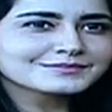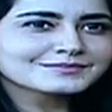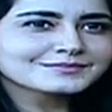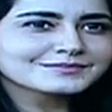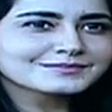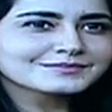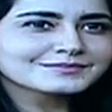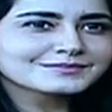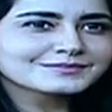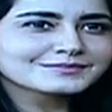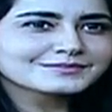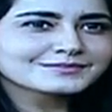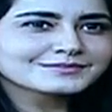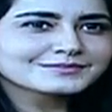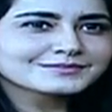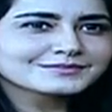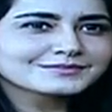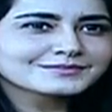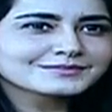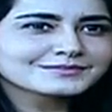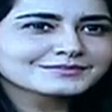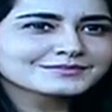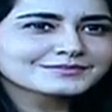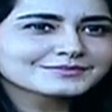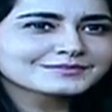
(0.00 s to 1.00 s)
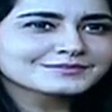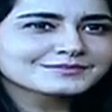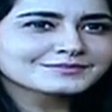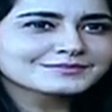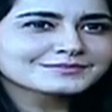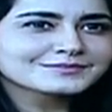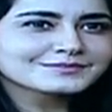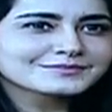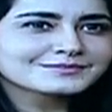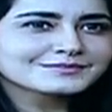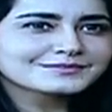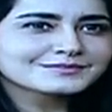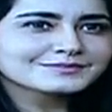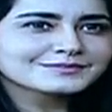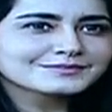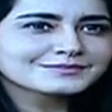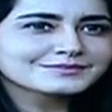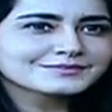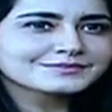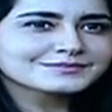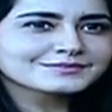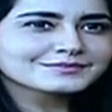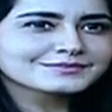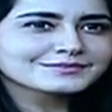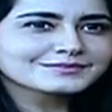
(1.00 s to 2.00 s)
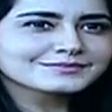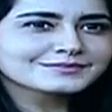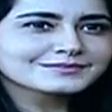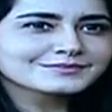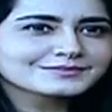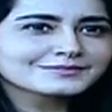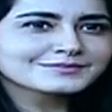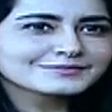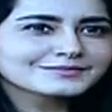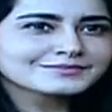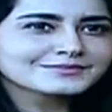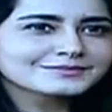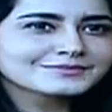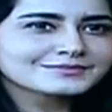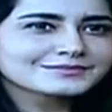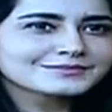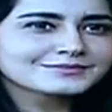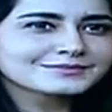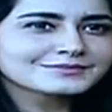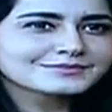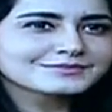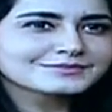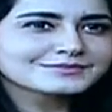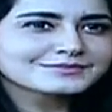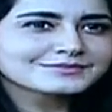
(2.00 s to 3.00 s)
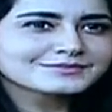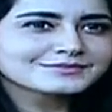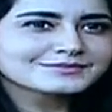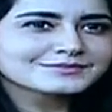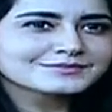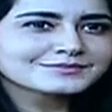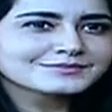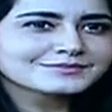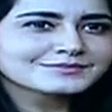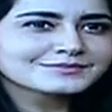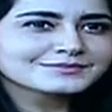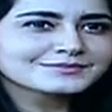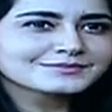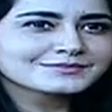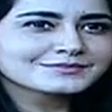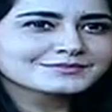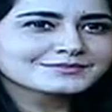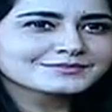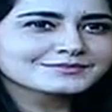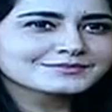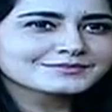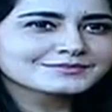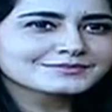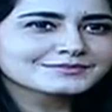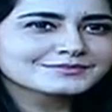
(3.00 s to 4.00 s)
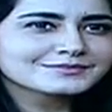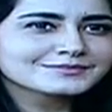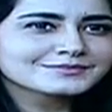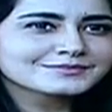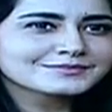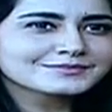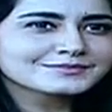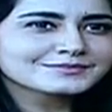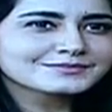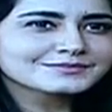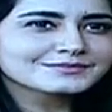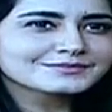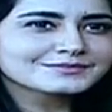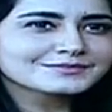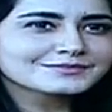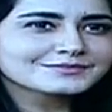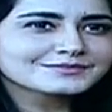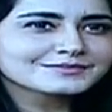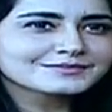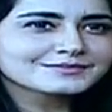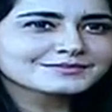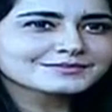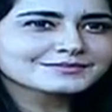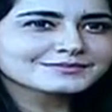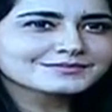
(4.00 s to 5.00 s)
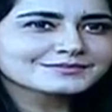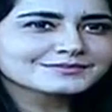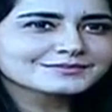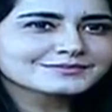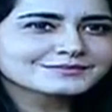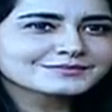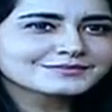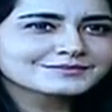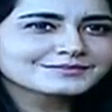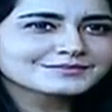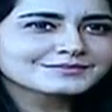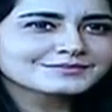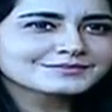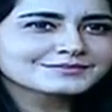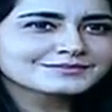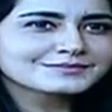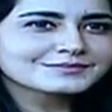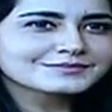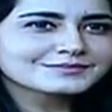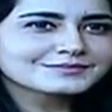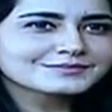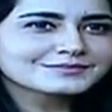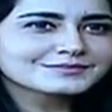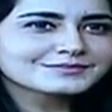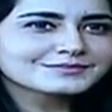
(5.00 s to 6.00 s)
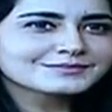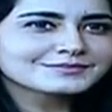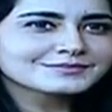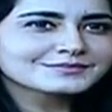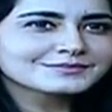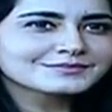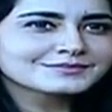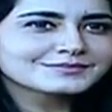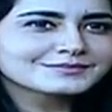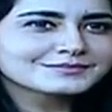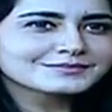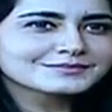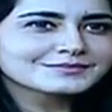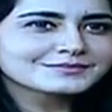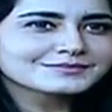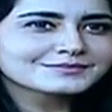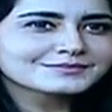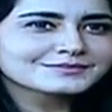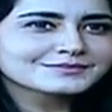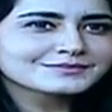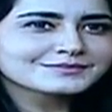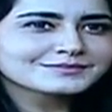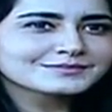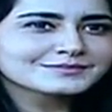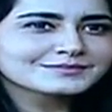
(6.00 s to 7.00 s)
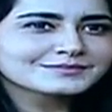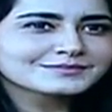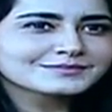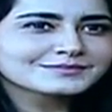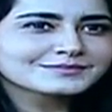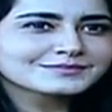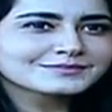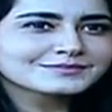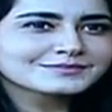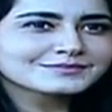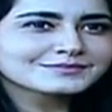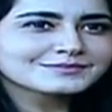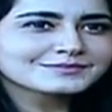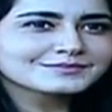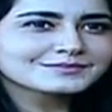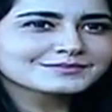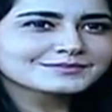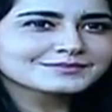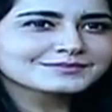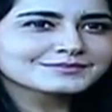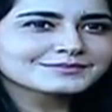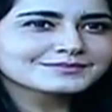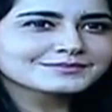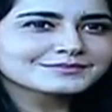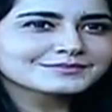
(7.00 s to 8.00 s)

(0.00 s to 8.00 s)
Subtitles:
No words are spoken by the person on screen.